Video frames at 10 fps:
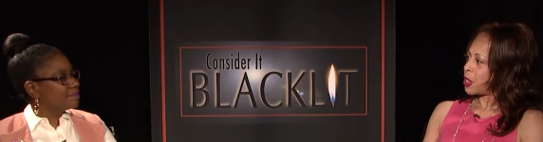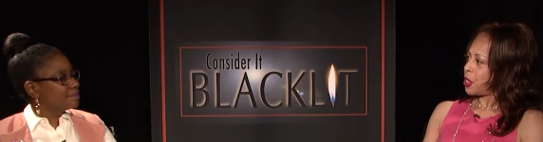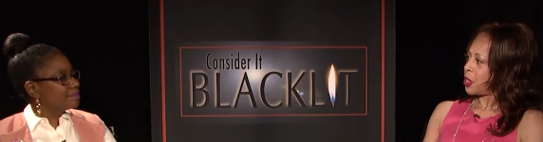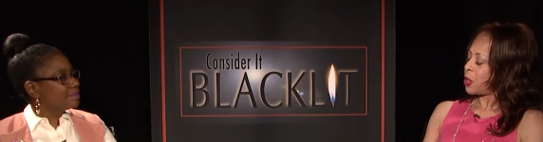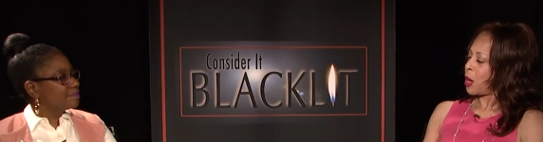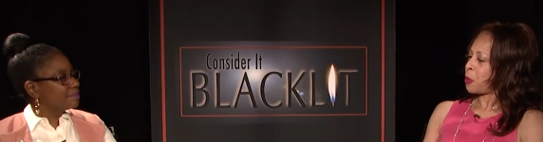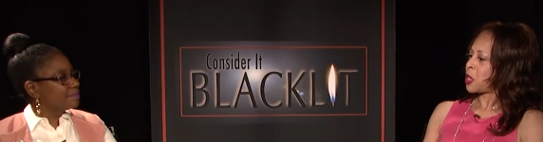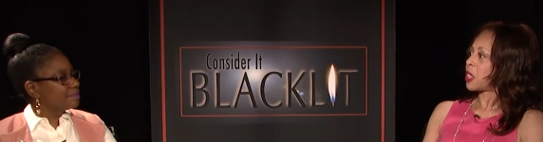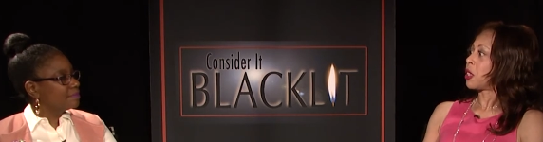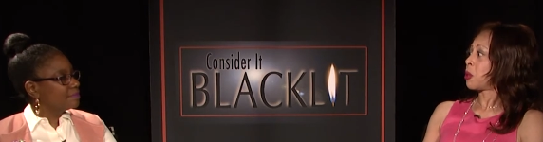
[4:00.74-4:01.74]
Speaker 1: to do, and
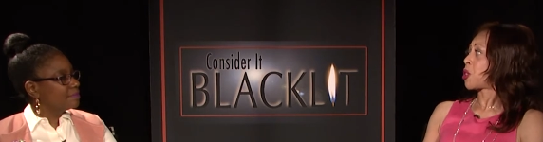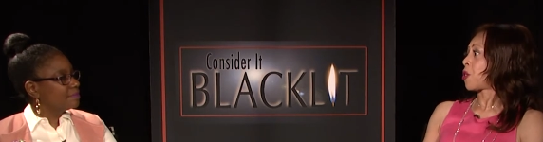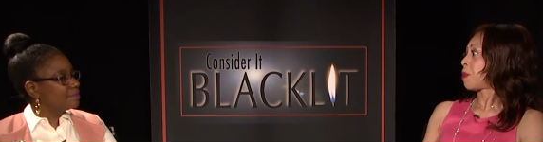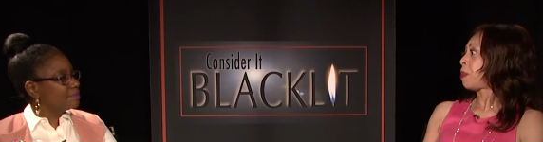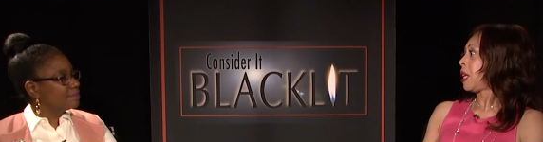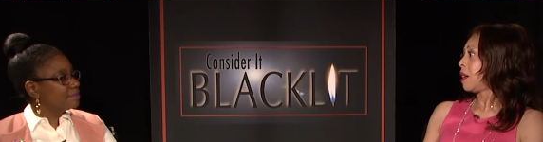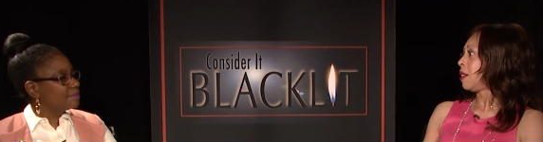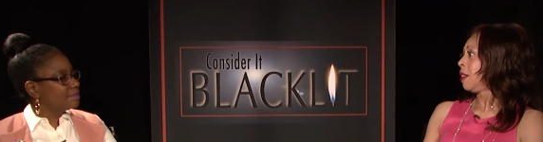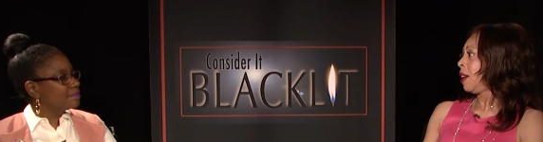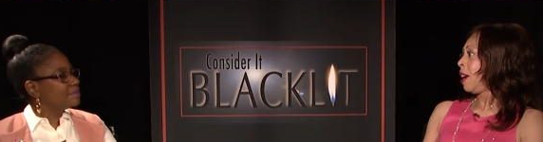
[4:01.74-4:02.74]
particularly with Jordan
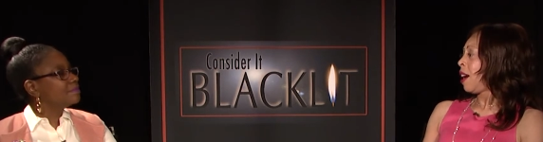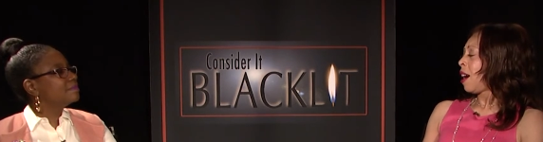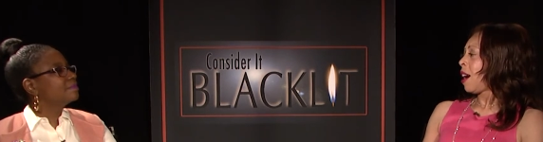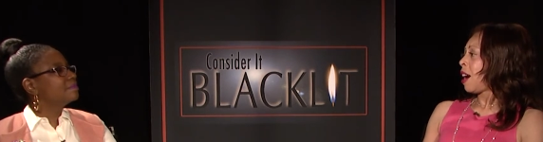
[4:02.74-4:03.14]
Peele mm -hmm.